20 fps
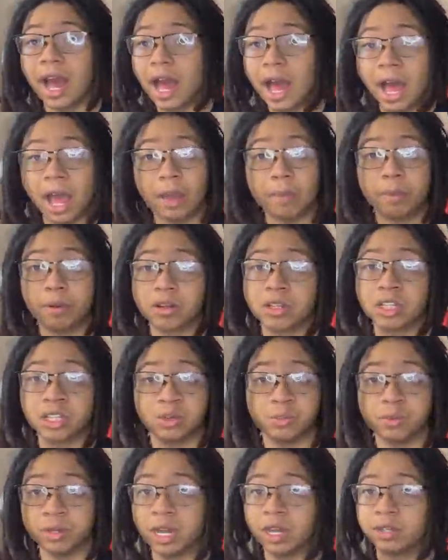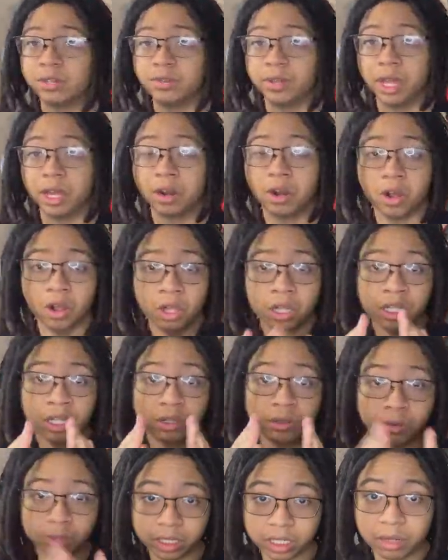I personally would not do that at all.
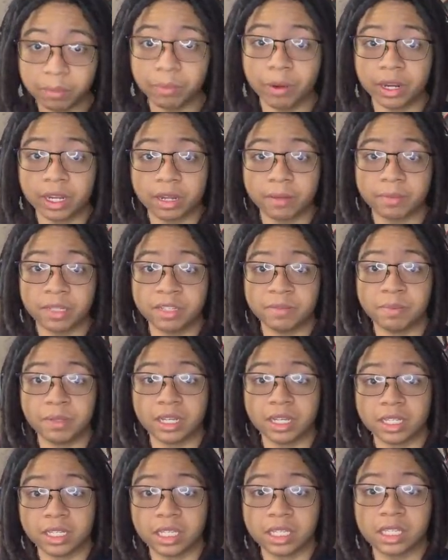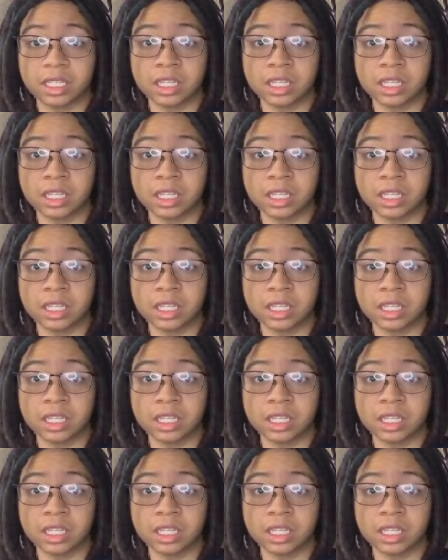You need to break up this because this